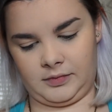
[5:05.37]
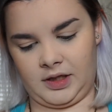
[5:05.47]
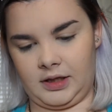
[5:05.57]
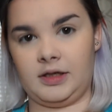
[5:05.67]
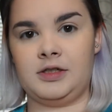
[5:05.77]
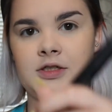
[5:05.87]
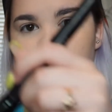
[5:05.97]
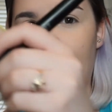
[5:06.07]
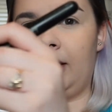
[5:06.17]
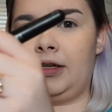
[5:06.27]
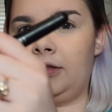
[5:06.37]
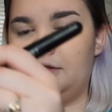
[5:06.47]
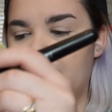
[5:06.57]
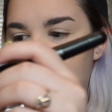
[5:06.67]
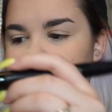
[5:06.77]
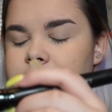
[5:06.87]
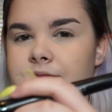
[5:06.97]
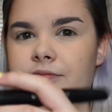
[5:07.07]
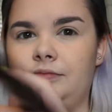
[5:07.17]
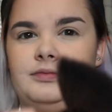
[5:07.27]
And I just kind of,
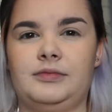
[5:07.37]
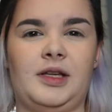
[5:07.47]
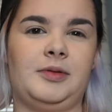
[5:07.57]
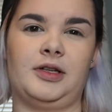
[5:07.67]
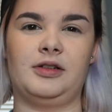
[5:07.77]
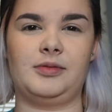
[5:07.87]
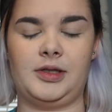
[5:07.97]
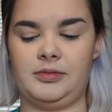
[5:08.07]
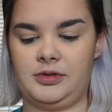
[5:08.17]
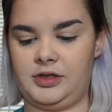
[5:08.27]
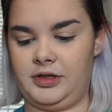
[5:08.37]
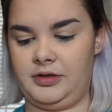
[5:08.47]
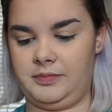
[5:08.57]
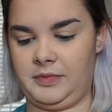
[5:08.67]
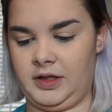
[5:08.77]
I don't know if I'm gonna be able to show you.